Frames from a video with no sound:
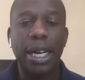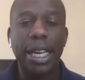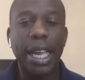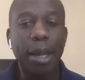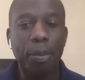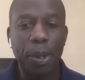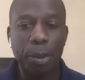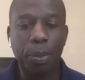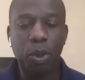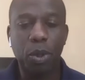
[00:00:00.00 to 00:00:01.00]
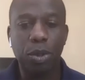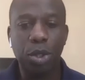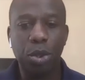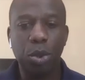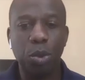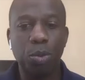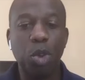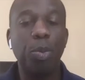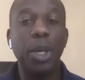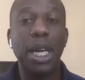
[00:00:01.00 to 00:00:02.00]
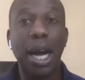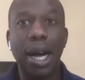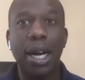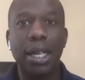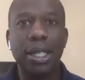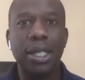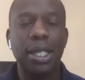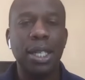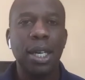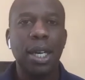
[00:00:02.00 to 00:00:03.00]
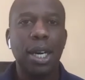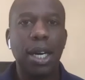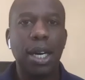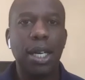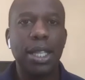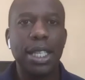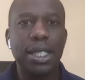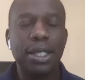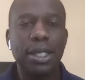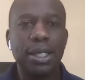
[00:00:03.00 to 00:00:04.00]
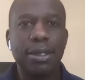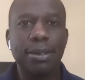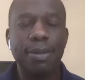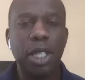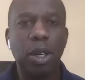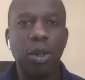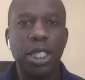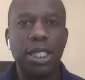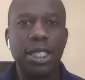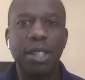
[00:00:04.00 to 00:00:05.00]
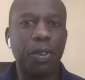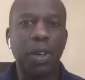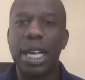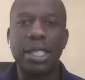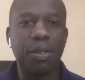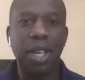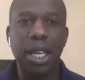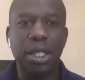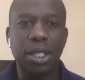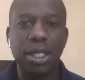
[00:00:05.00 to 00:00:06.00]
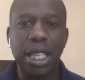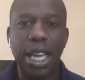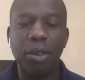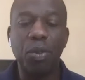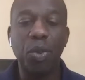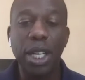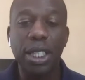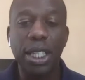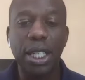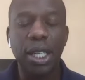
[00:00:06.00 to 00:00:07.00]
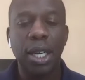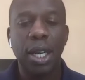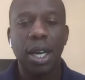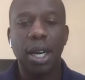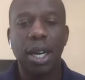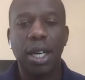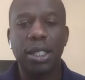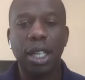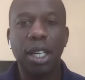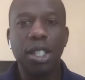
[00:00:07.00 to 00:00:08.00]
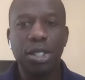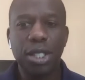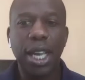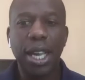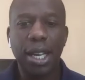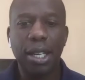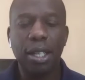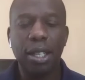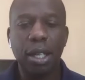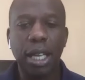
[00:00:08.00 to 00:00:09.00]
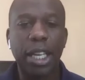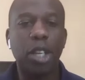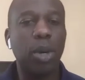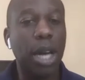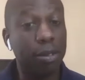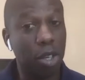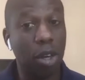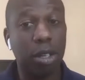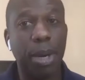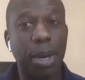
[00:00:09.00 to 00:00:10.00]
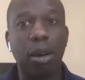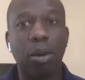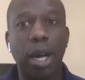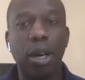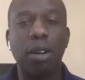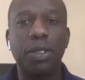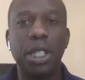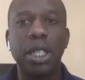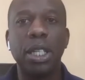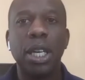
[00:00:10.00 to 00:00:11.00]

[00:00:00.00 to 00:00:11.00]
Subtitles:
get people to move beyond these different classifications, and really to understand, like you and I have talked about quite often,